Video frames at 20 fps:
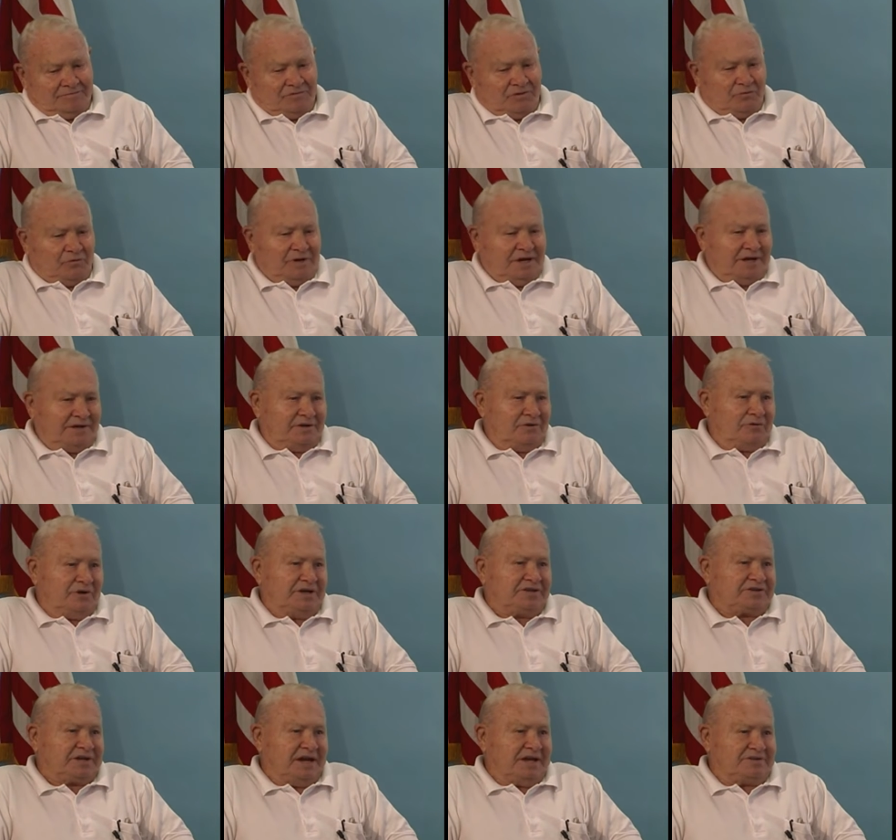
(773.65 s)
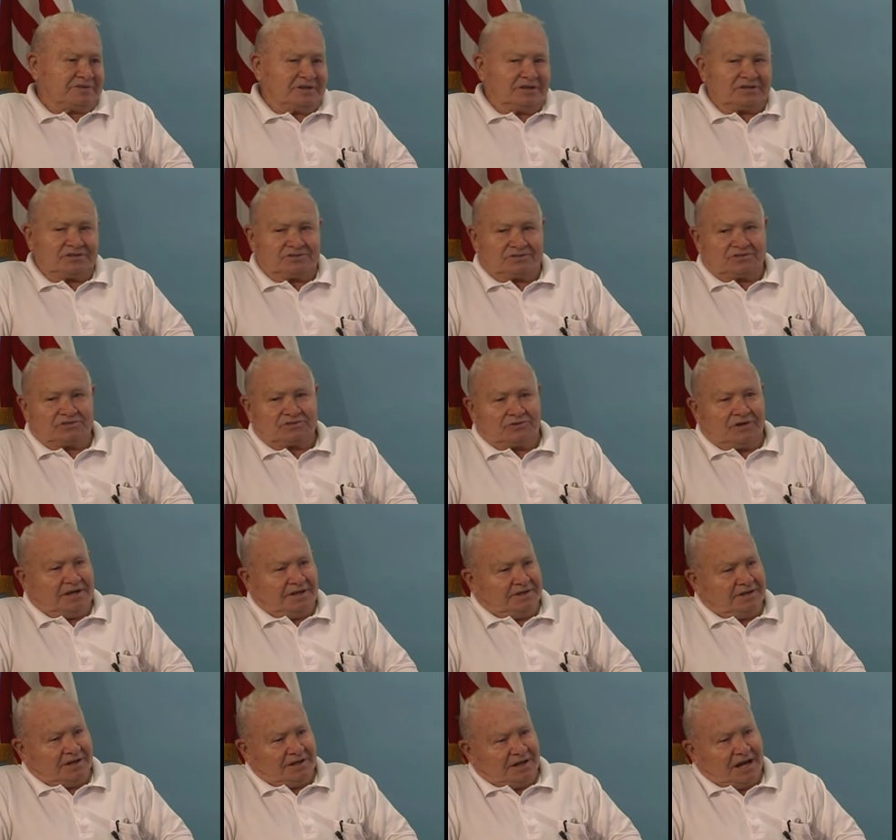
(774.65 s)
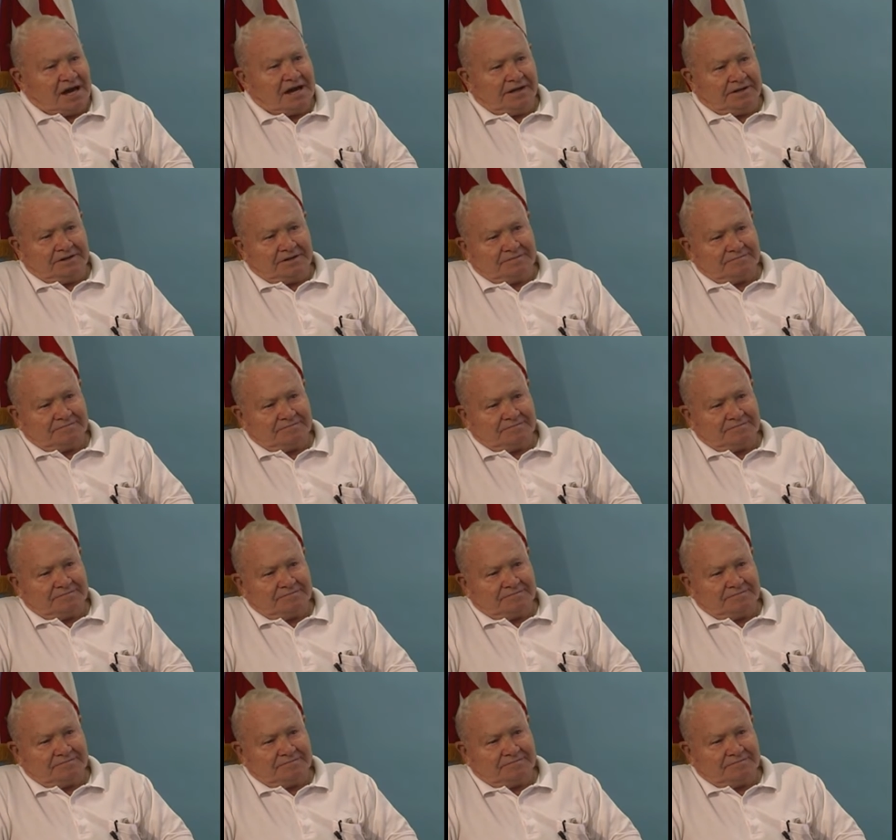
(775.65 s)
But we had to retake this and straighten the line